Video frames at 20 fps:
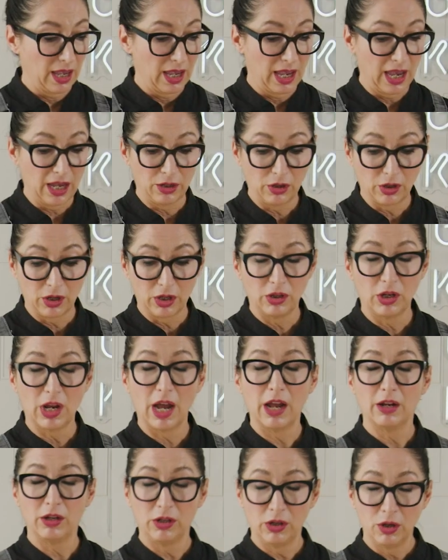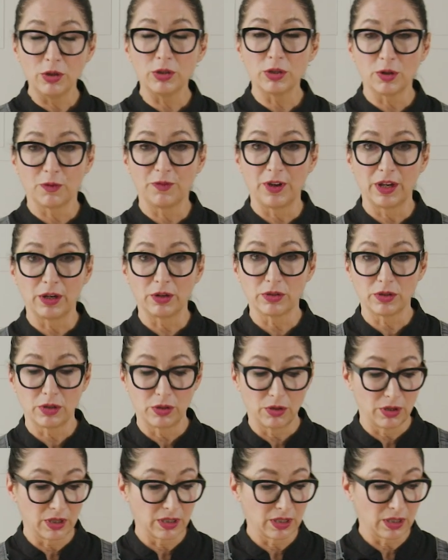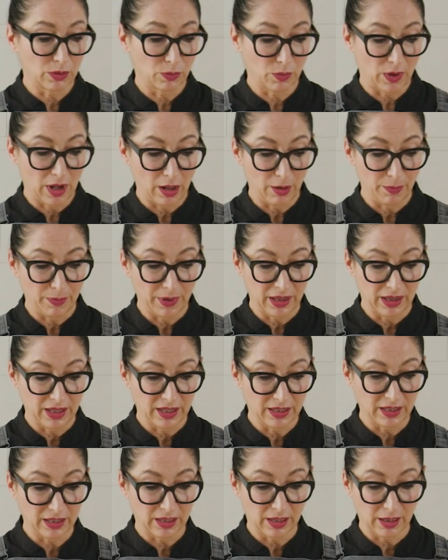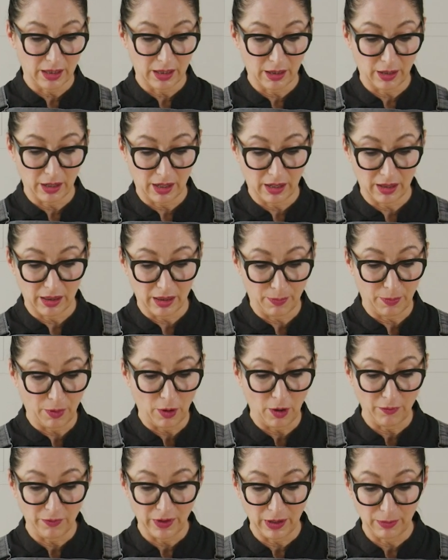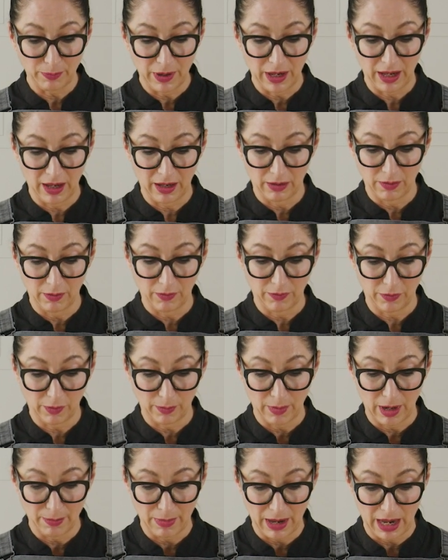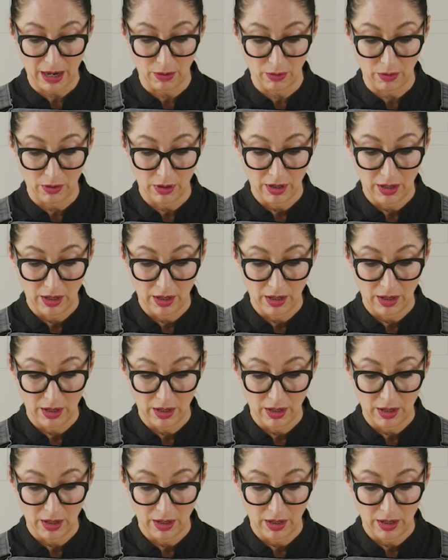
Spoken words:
And you can use your fingers to do this as well, but this is the perfect pin for my bao.